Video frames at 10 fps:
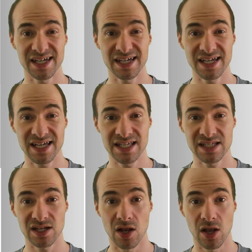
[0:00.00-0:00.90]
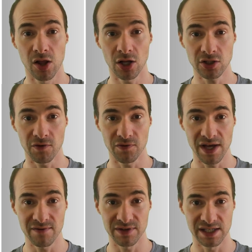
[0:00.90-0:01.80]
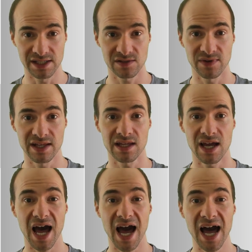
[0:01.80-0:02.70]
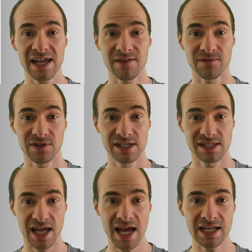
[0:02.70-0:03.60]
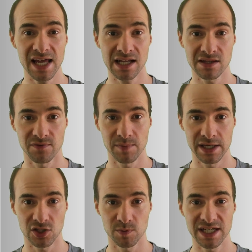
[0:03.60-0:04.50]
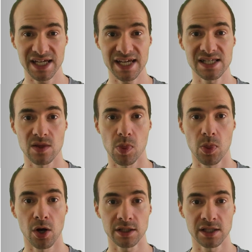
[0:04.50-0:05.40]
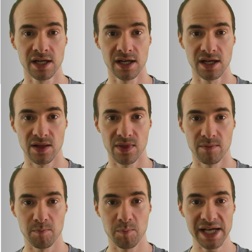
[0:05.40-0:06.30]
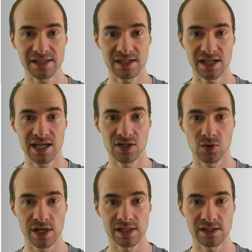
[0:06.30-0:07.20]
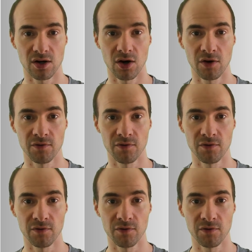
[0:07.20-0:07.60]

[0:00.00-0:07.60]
is a lot of evidence that high fees and active management is not in the best interest of